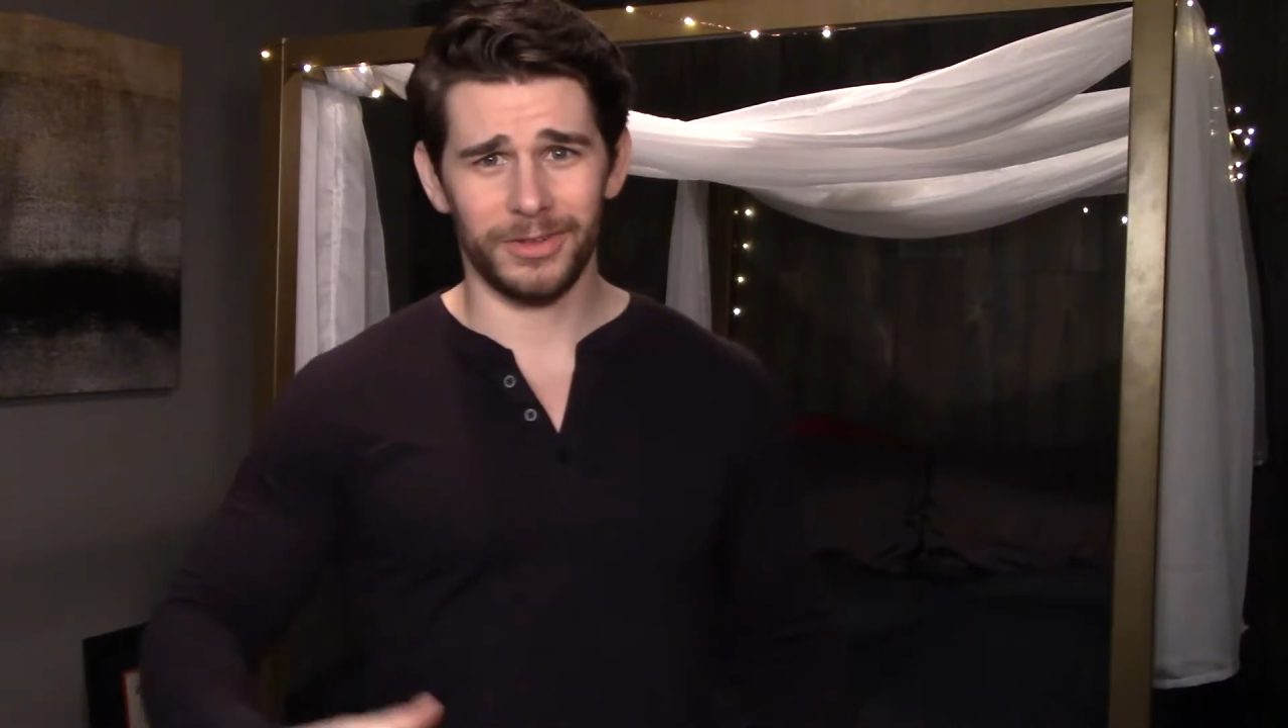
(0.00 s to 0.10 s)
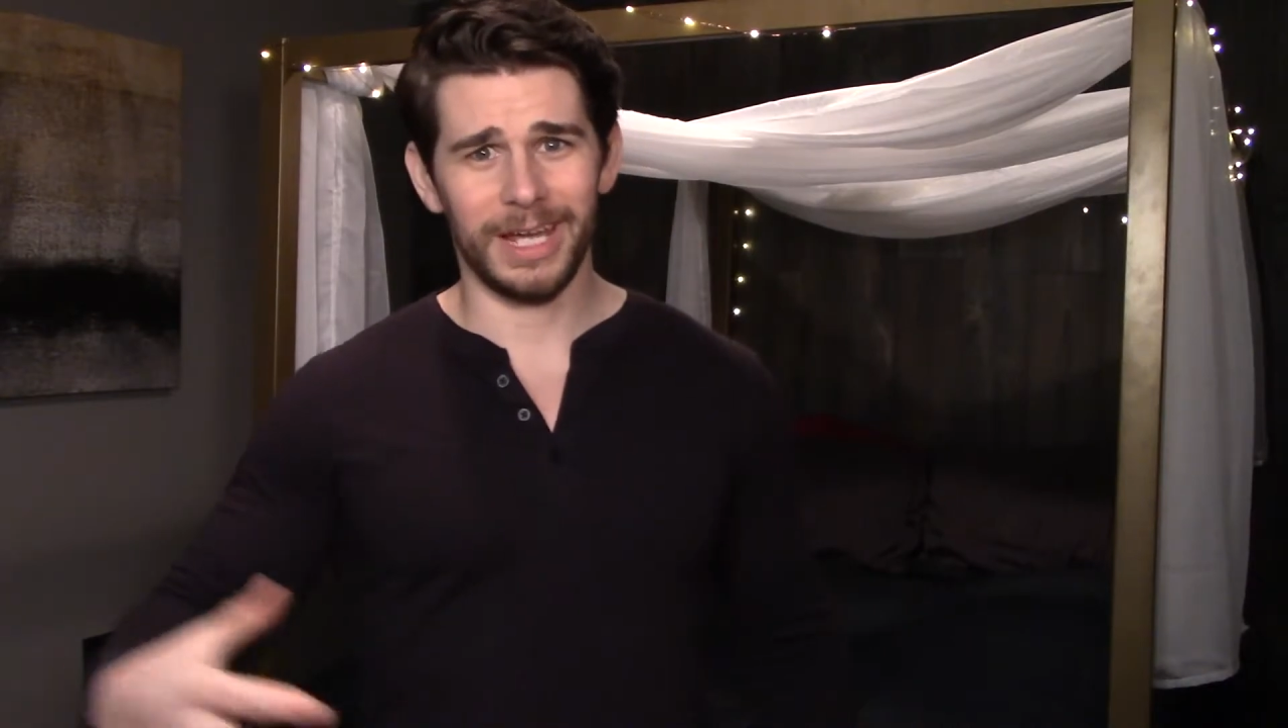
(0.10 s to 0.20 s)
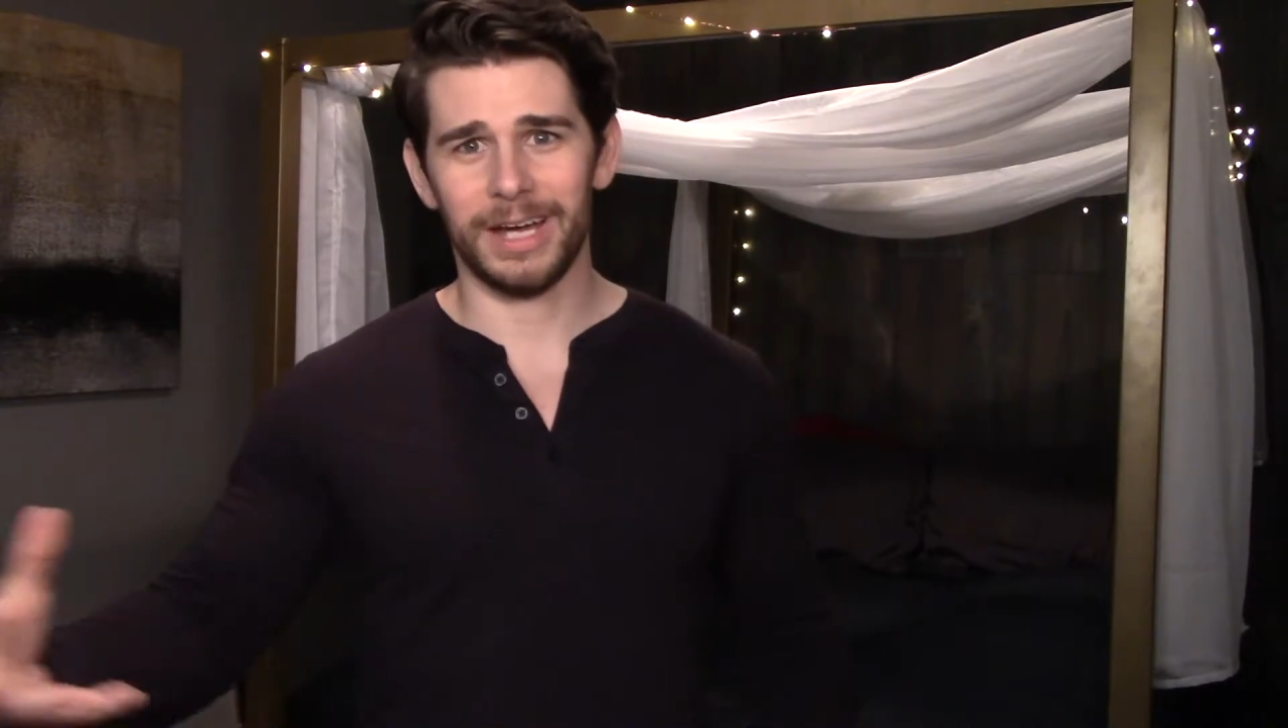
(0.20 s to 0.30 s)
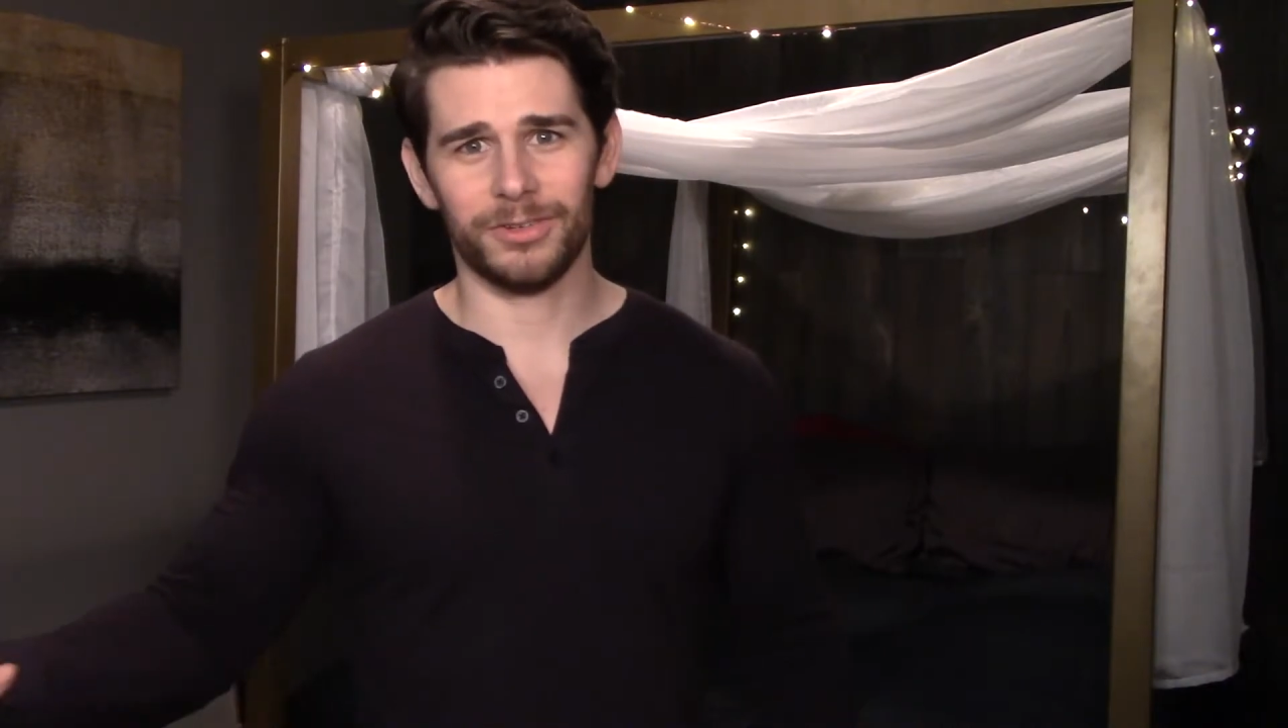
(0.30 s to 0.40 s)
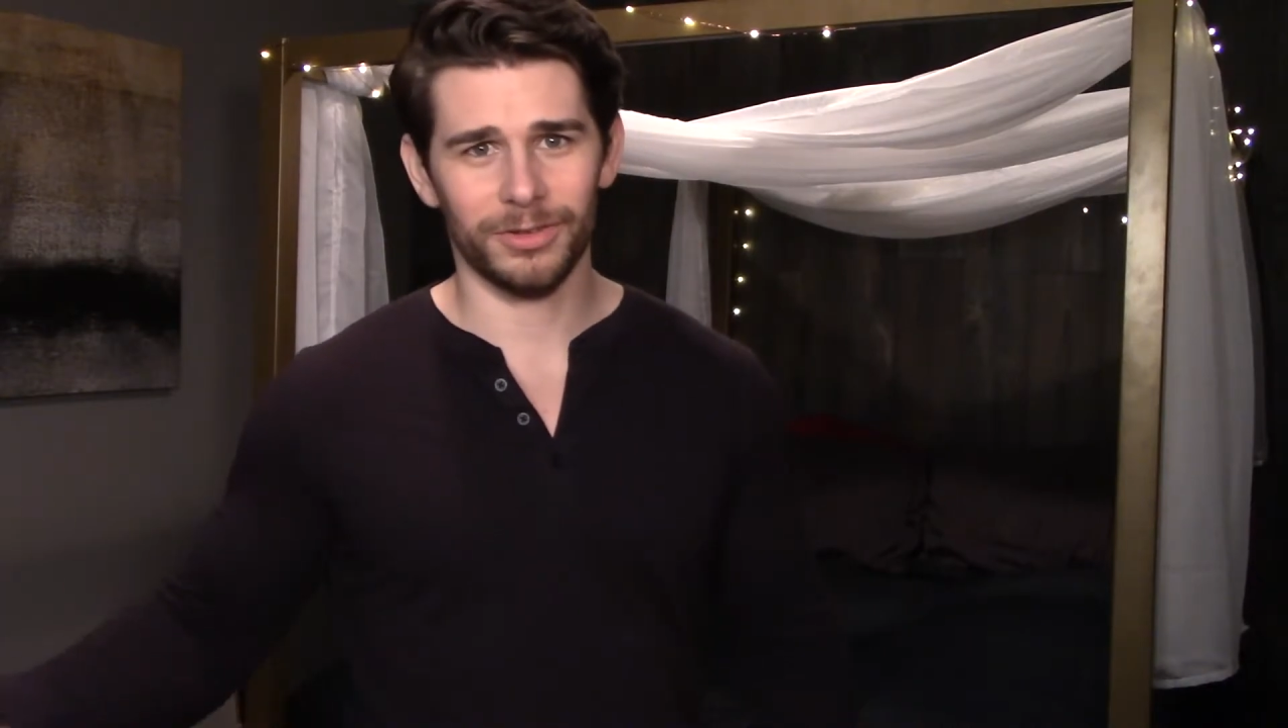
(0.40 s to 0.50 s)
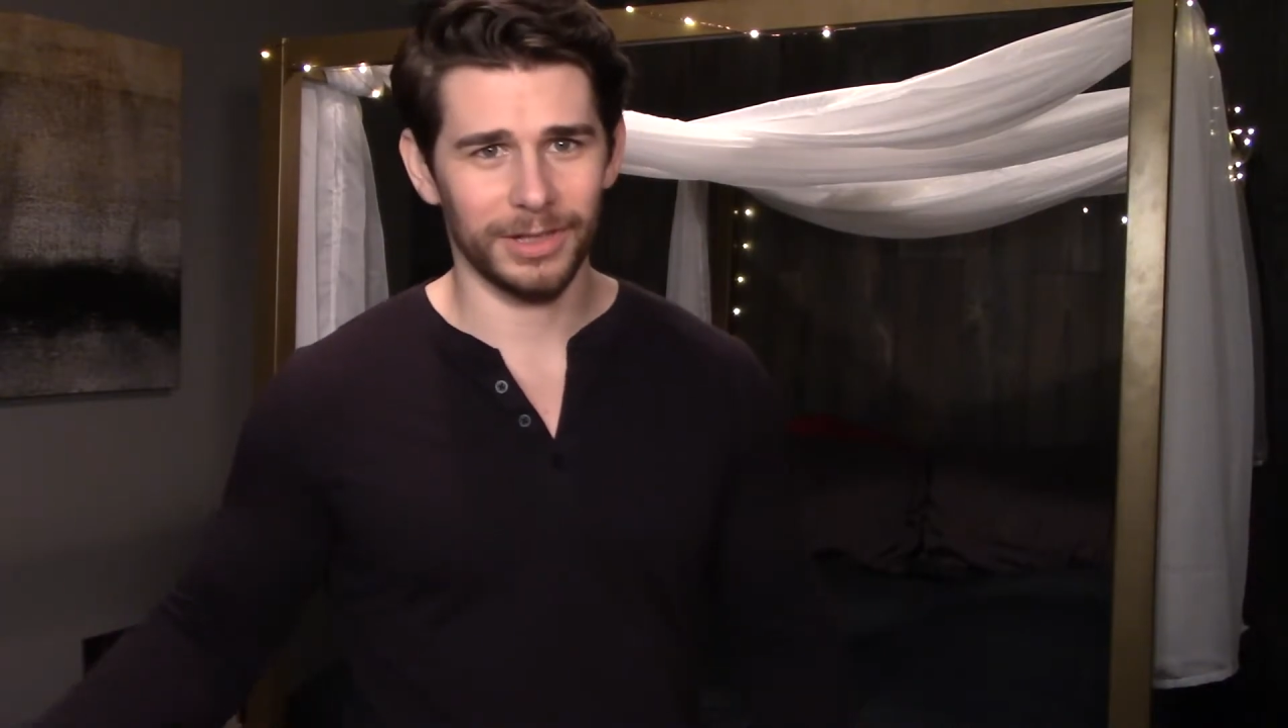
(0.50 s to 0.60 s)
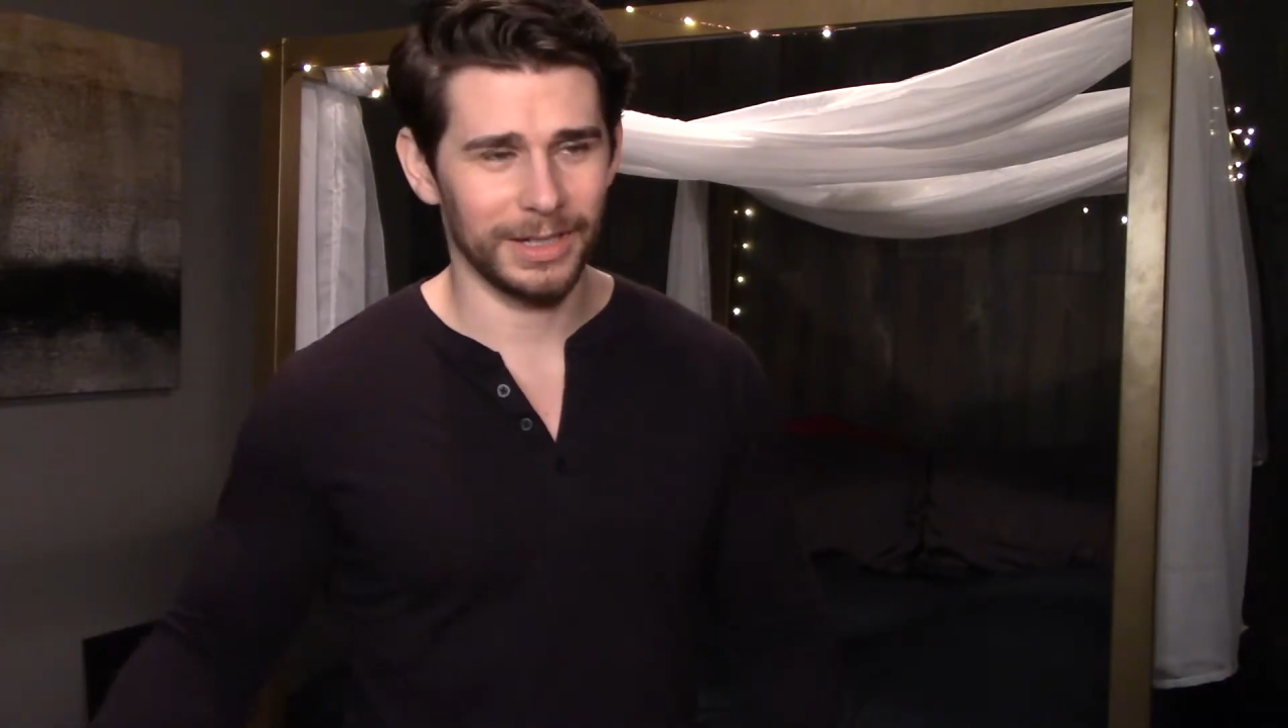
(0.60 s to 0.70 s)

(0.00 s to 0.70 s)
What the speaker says: naturally